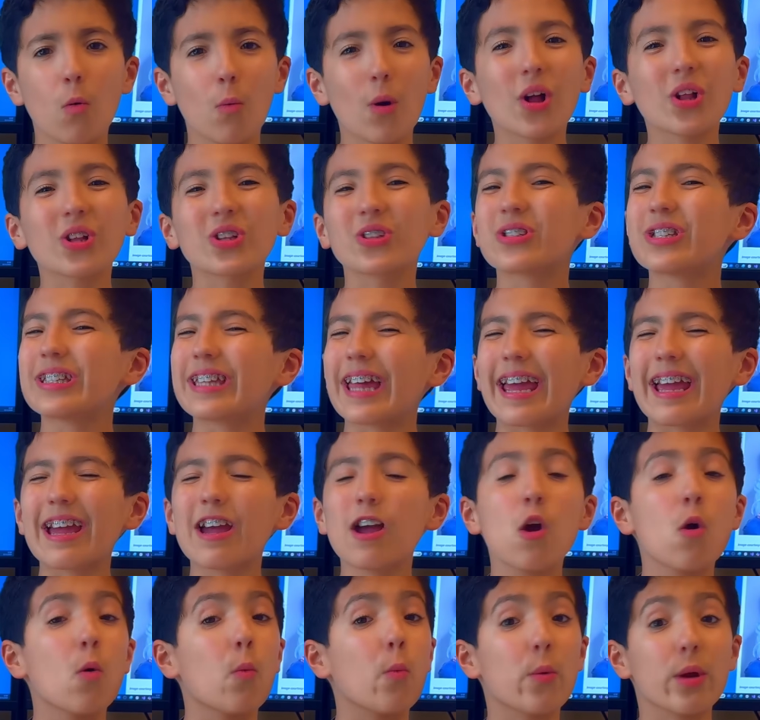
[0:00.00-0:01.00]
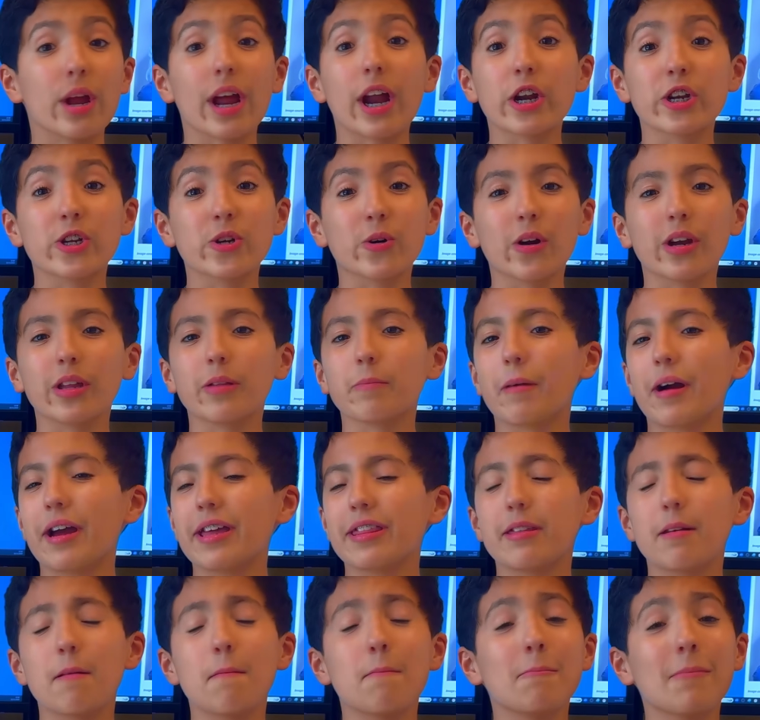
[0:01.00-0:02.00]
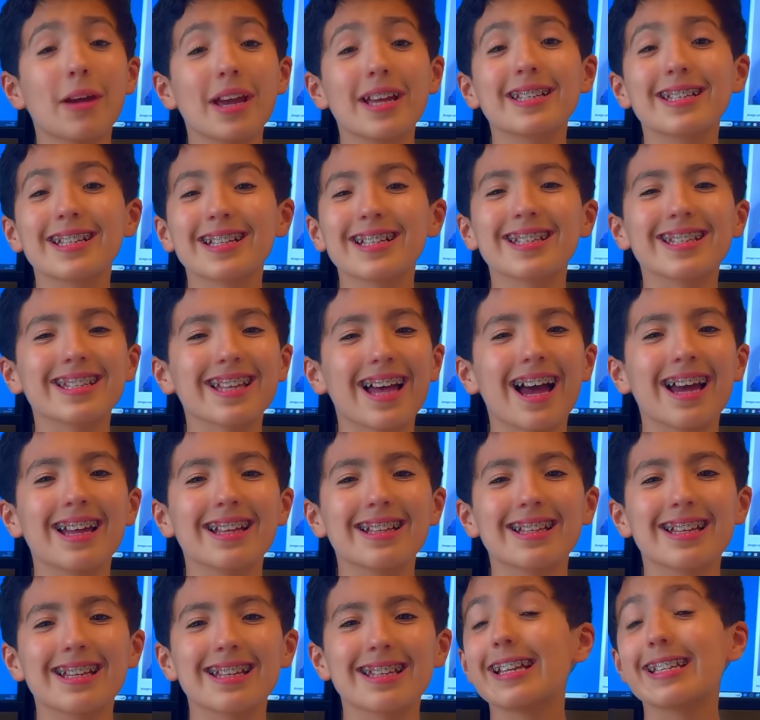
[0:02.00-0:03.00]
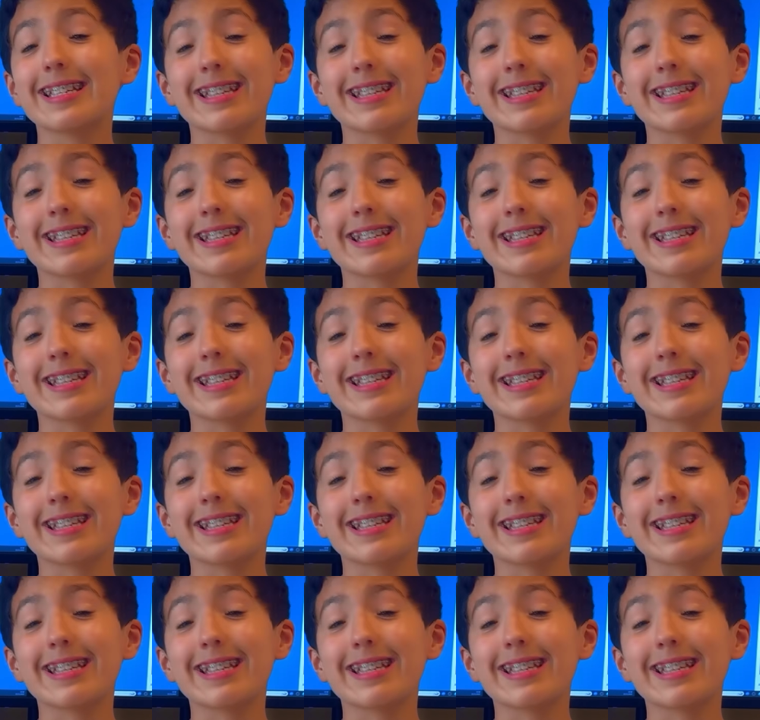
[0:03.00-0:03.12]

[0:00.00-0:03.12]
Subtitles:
Well, today we are joined by the amazing scientist